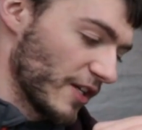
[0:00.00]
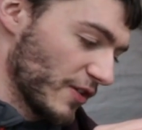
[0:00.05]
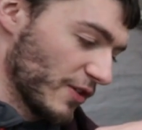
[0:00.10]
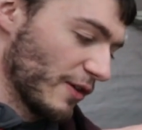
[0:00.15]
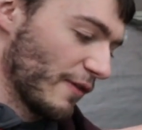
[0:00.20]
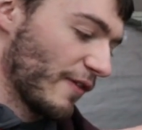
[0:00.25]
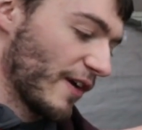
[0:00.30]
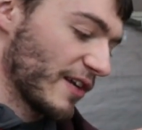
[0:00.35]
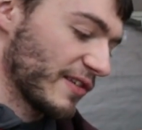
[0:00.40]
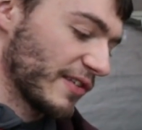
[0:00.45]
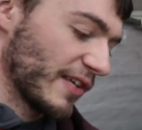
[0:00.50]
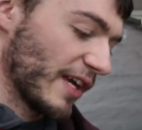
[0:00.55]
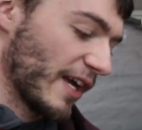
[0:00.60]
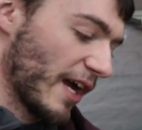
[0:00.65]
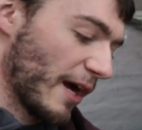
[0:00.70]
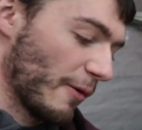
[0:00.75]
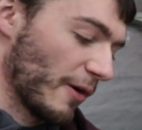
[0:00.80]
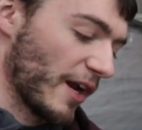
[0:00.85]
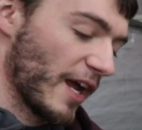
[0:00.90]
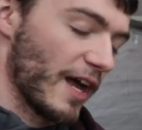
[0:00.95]
So if I say
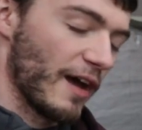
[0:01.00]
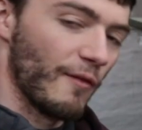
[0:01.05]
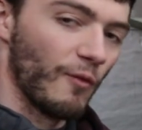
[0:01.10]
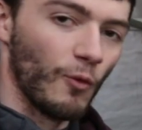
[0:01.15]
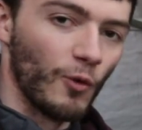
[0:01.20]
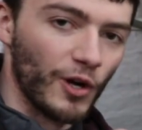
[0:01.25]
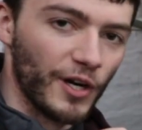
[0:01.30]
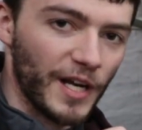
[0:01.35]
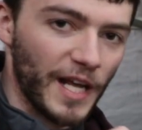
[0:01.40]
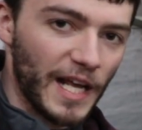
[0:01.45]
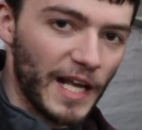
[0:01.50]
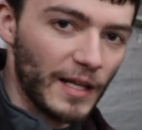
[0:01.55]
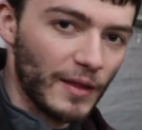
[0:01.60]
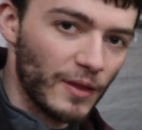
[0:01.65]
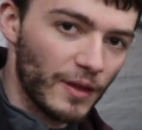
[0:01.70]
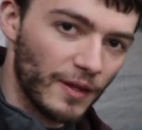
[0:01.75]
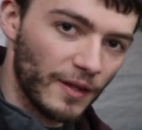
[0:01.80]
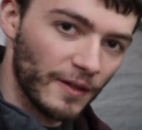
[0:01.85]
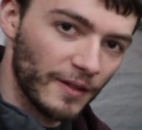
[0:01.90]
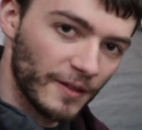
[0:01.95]
I want to have 1/8
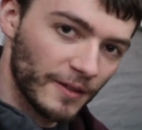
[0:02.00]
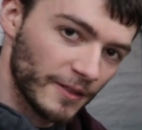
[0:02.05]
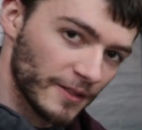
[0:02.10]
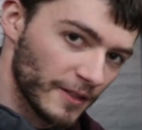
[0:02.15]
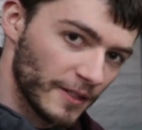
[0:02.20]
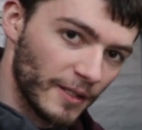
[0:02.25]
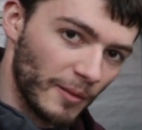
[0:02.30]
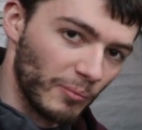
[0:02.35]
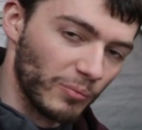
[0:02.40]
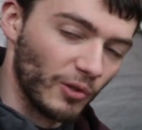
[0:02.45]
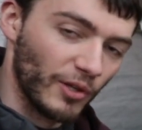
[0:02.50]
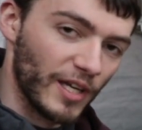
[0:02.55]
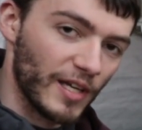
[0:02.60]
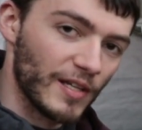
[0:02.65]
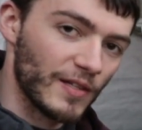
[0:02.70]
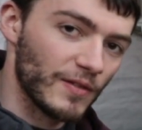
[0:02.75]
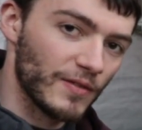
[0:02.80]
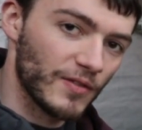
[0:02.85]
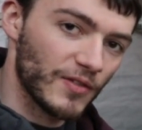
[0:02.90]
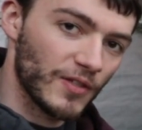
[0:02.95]

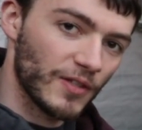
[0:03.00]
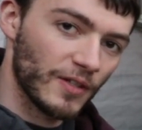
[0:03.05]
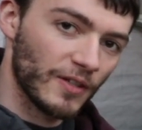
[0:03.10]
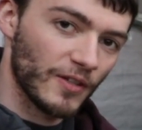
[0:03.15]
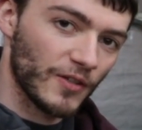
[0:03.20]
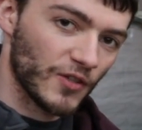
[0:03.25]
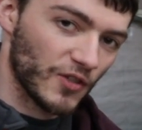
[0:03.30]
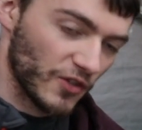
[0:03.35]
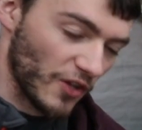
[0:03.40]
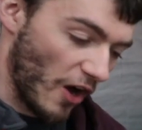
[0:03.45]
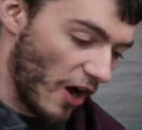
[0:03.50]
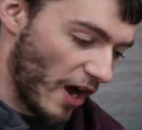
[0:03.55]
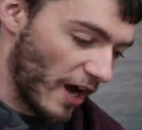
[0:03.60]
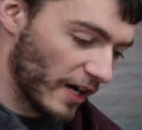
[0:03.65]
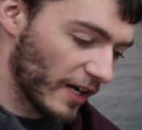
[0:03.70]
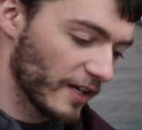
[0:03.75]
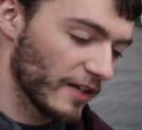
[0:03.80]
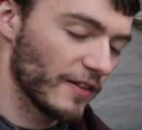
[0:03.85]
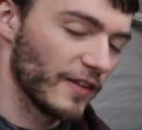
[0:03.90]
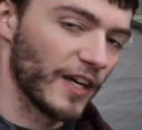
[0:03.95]
blades stock
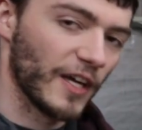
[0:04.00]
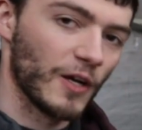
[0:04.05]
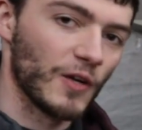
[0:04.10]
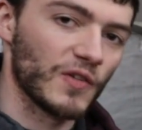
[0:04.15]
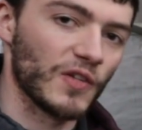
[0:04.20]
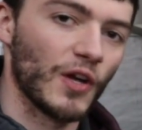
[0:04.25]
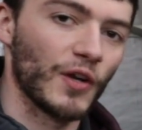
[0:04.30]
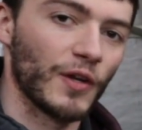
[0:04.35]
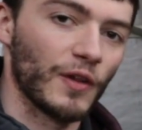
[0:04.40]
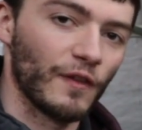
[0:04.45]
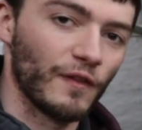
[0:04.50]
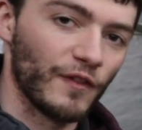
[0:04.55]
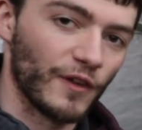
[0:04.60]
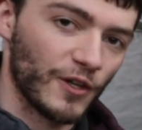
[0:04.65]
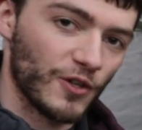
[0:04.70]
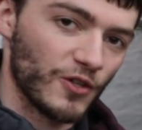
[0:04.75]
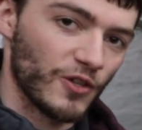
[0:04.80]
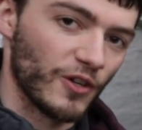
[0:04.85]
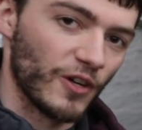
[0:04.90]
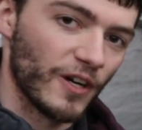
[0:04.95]
that goes onto the
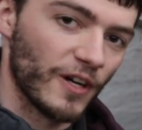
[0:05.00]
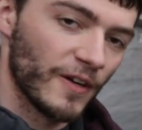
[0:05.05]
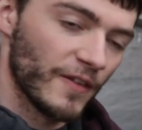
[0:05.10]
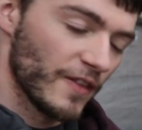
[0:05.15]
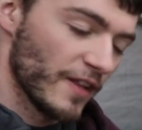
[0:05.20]
fixture,